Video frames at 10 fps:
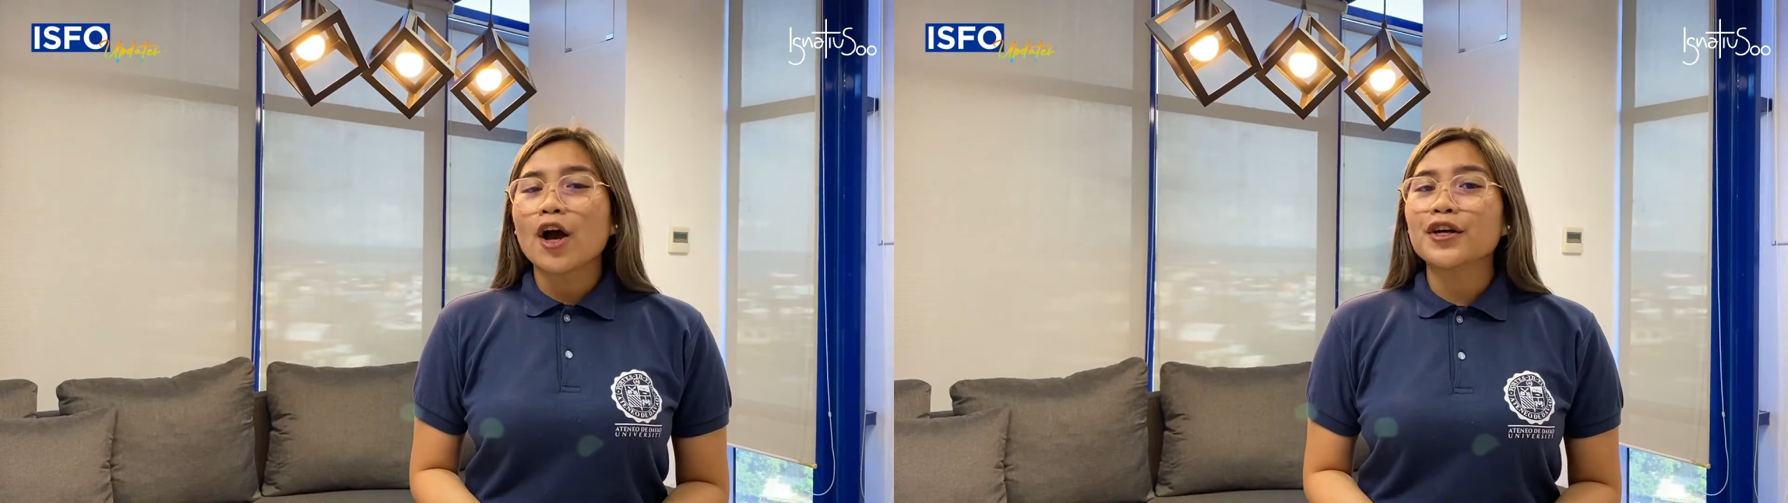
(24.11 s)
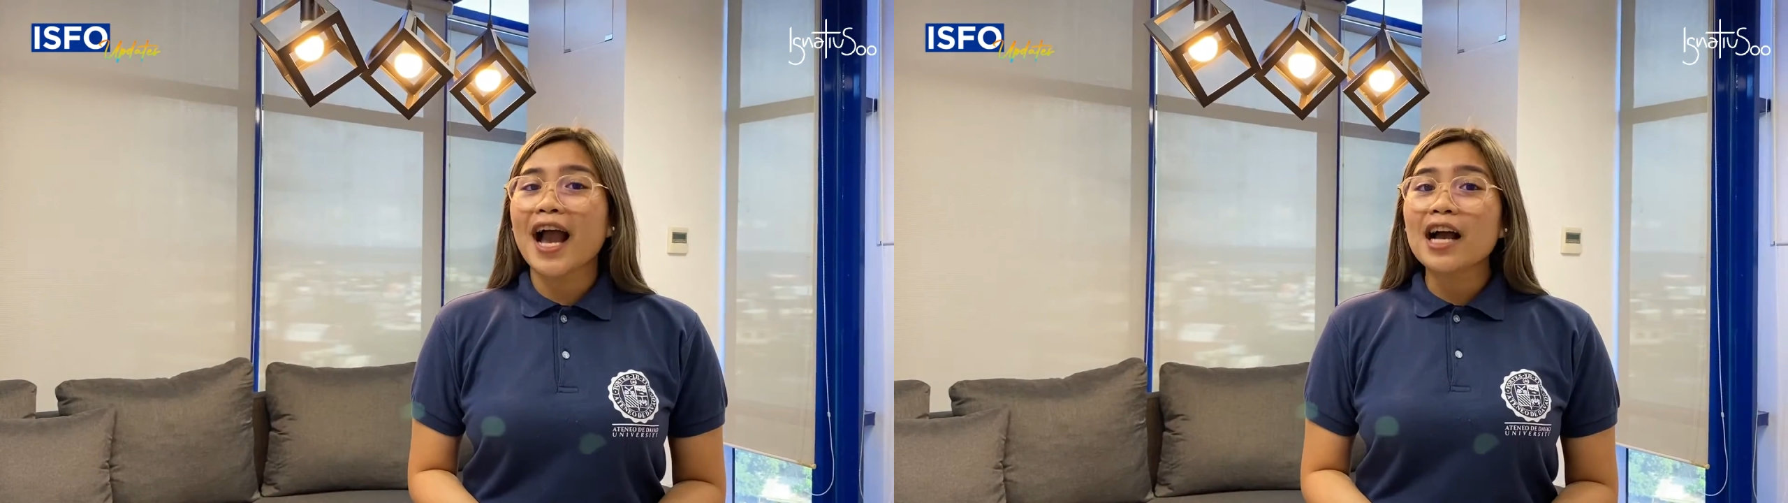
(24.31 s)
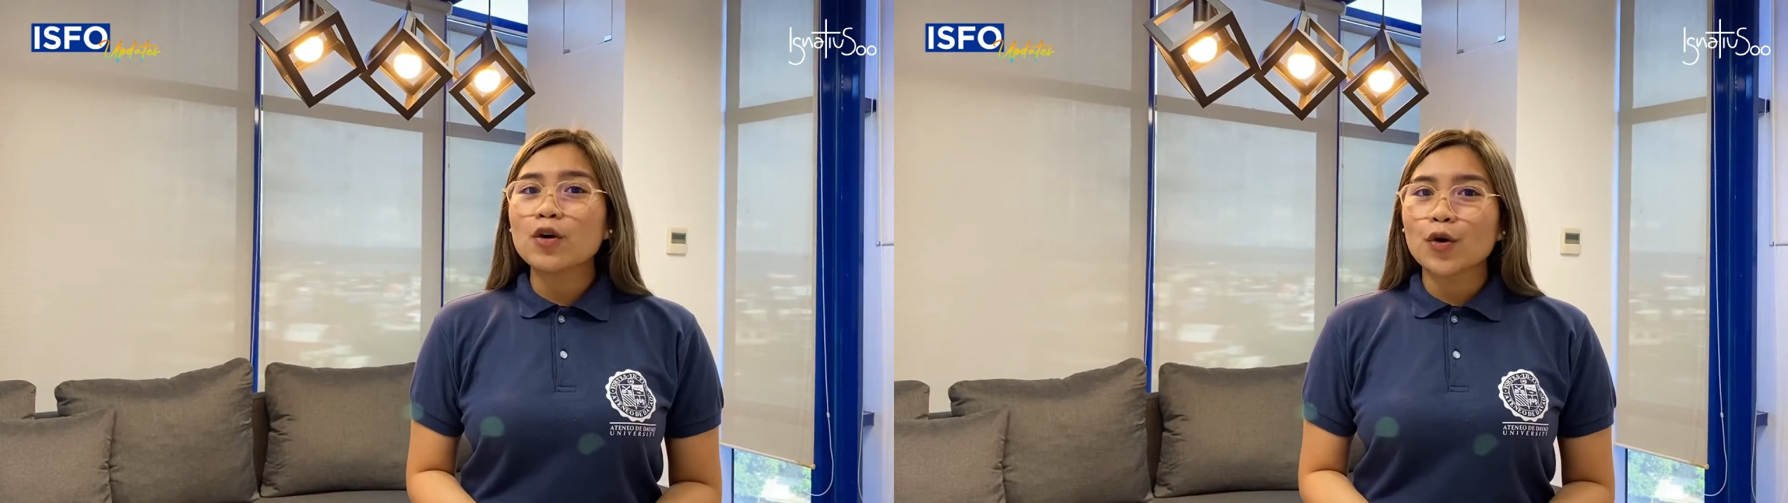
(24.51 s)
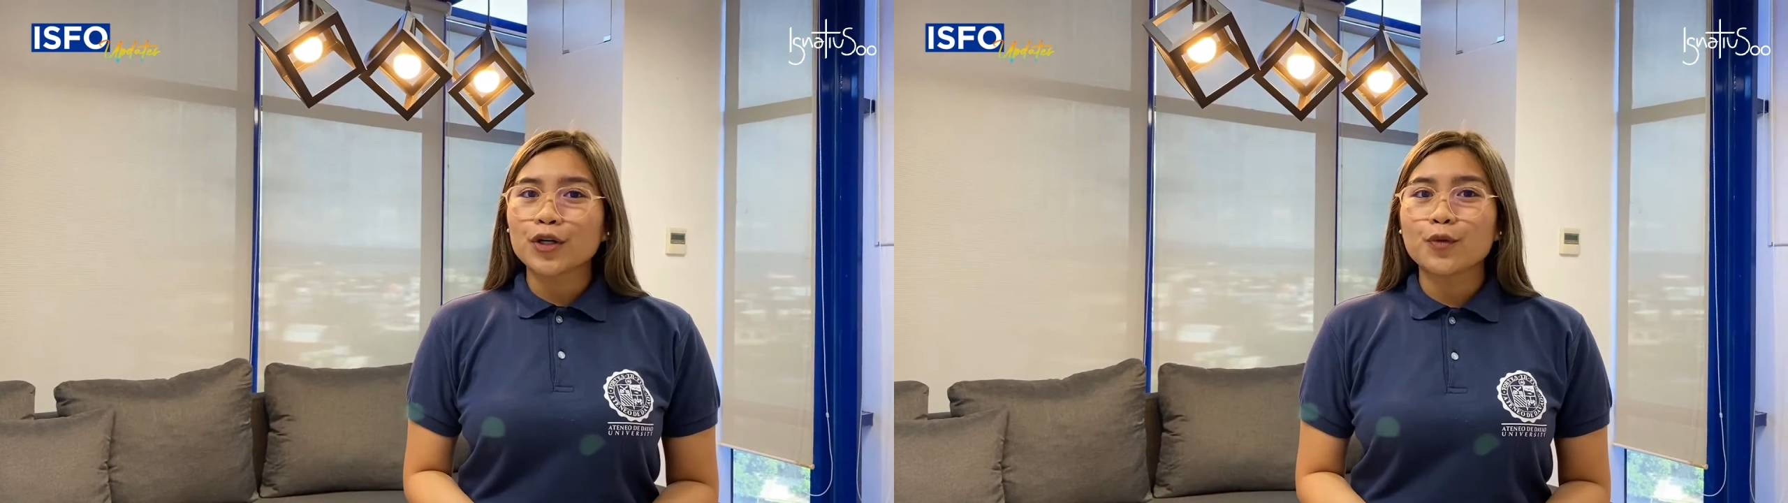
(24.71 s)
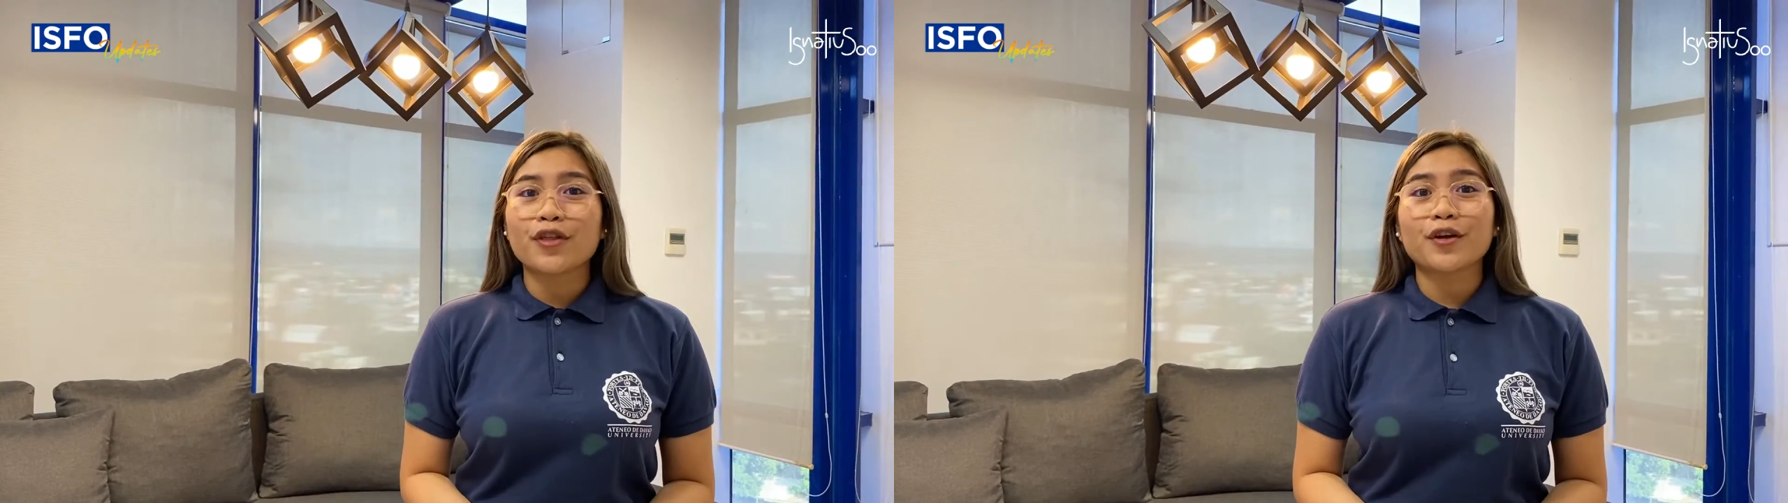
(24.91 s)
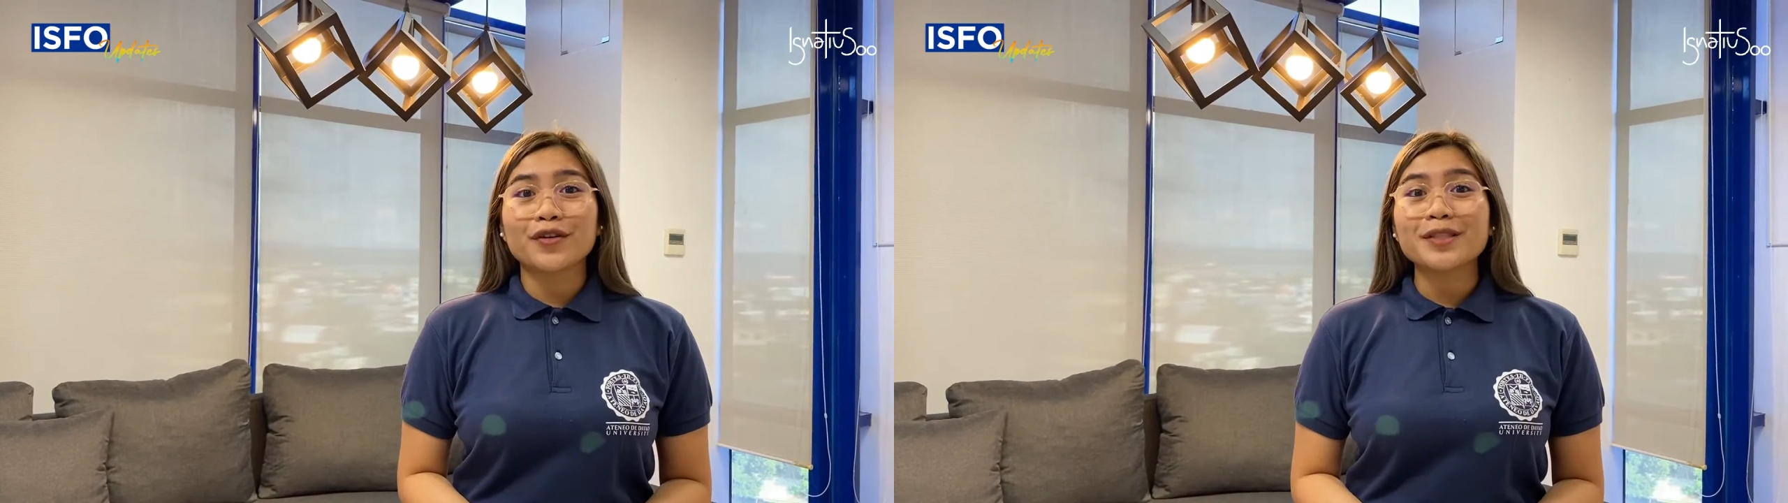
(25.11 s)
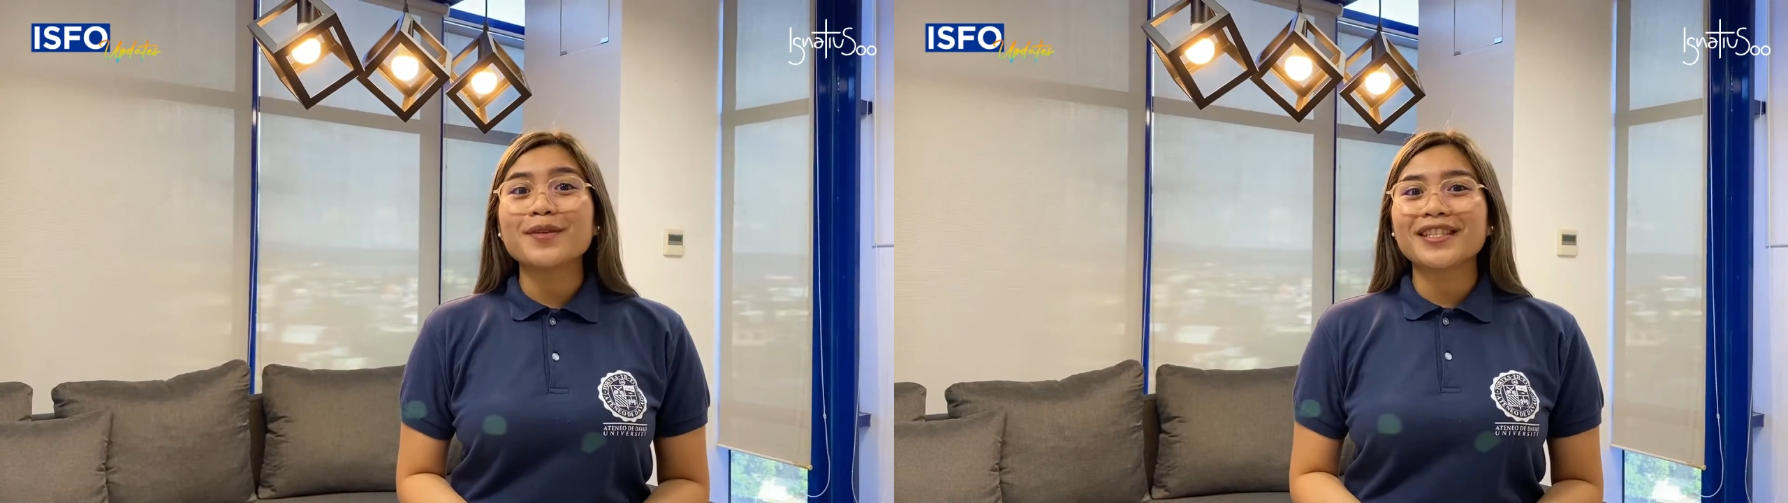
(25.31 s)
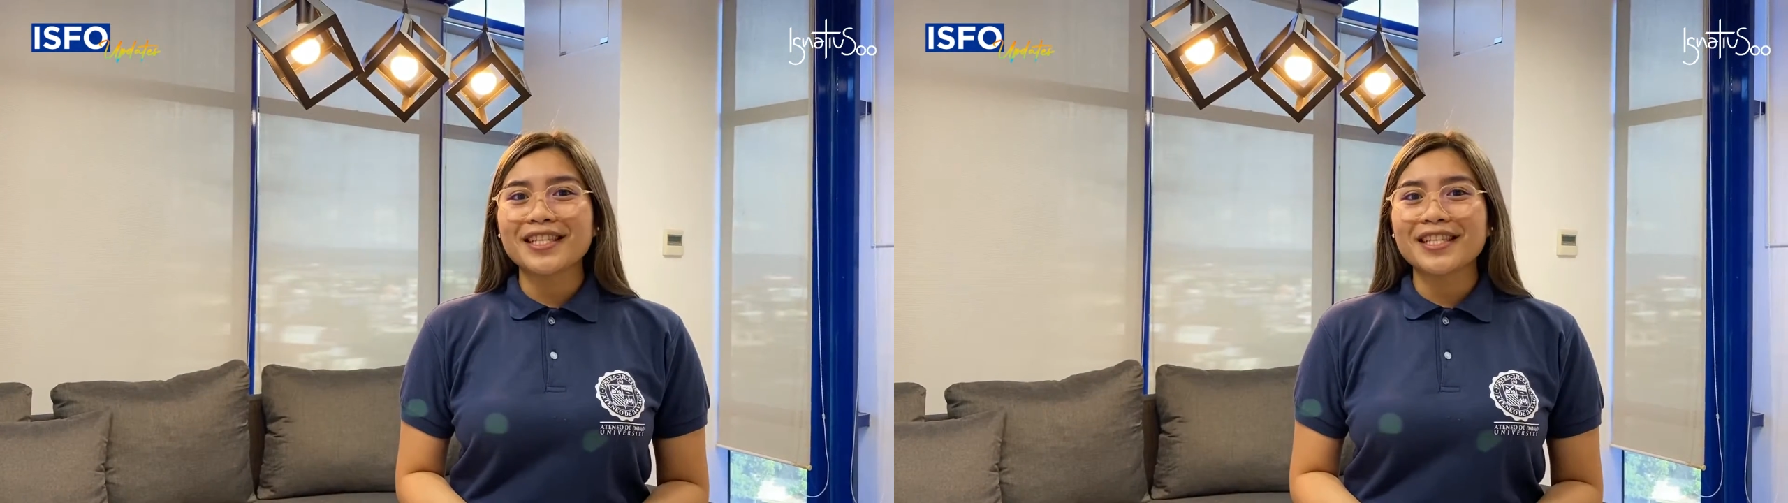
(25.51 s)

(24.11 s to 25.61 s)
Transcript: are anchored with the Christmas